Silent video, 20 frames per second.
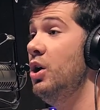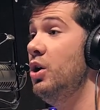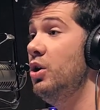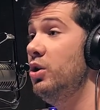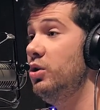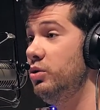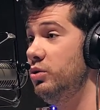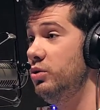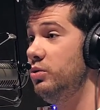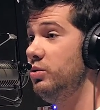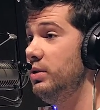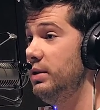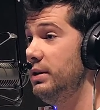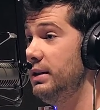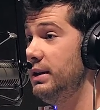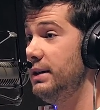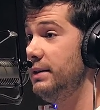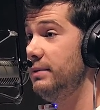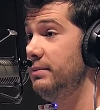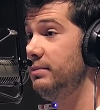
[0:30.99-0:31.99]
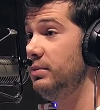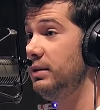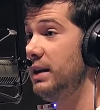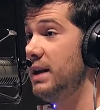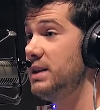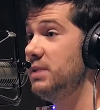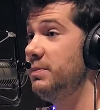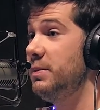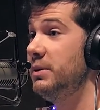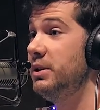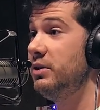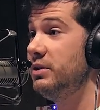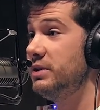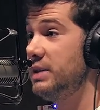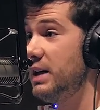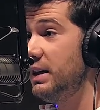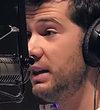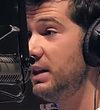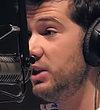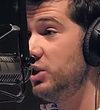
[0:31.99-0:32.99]
who lines up on the other
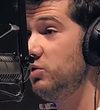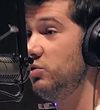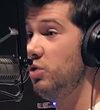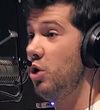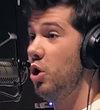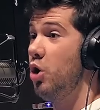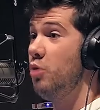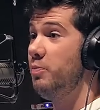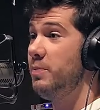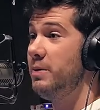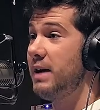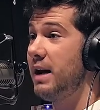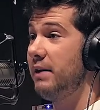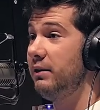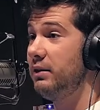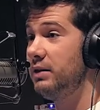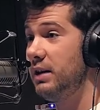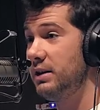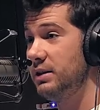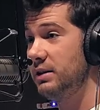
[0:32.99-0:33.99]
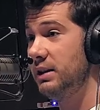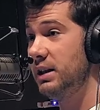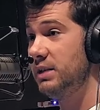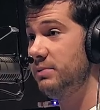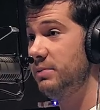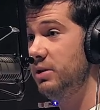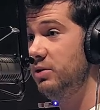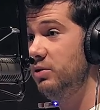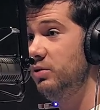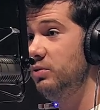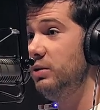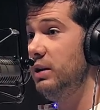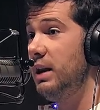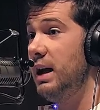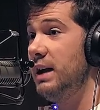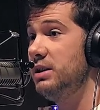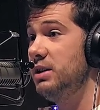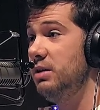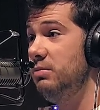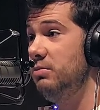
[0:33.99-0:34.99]
side of the issue, open out of the closet lesbian, who
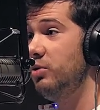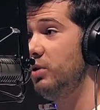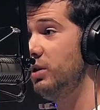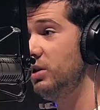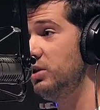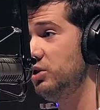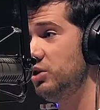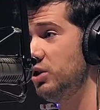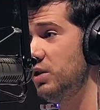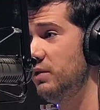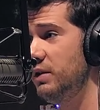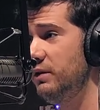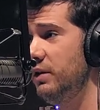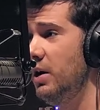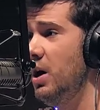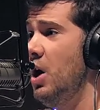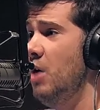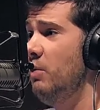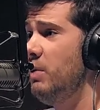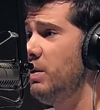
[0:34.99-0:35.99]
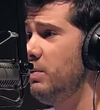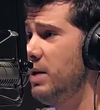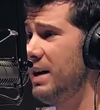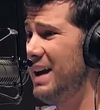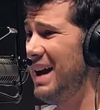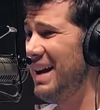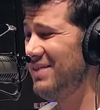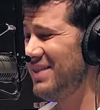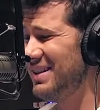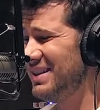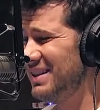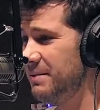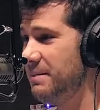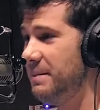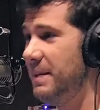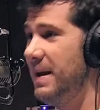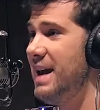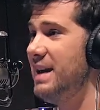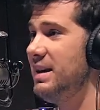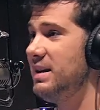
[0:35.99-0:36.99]
lines up more conservative. We want to have this
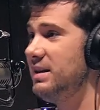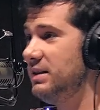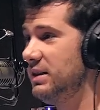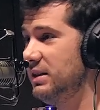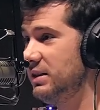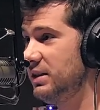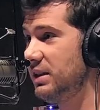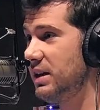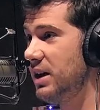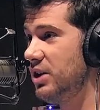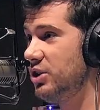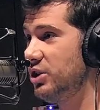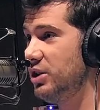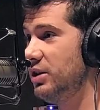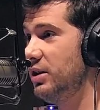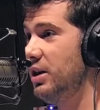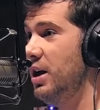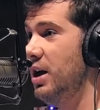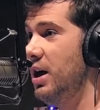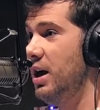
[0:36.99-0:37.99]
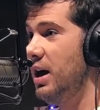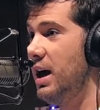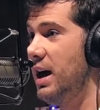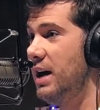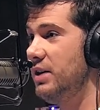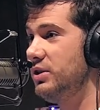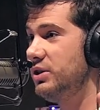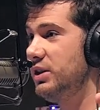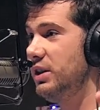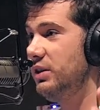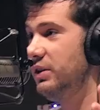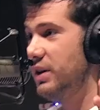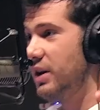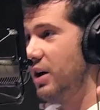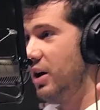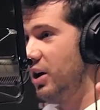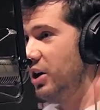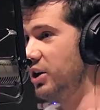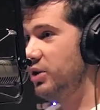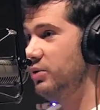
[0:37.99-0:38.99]
debate, discussion.
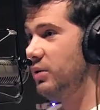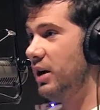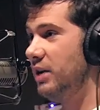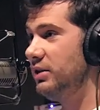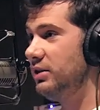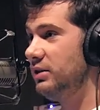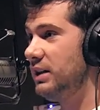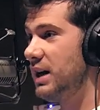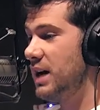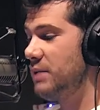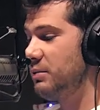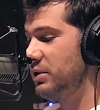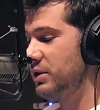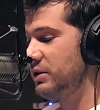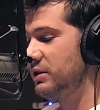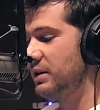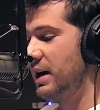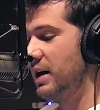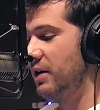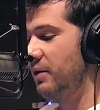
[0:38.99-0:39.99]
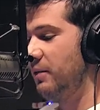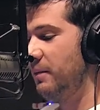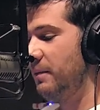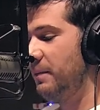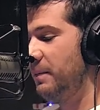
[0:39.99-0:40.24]
Cynthia, are you on the line with us now?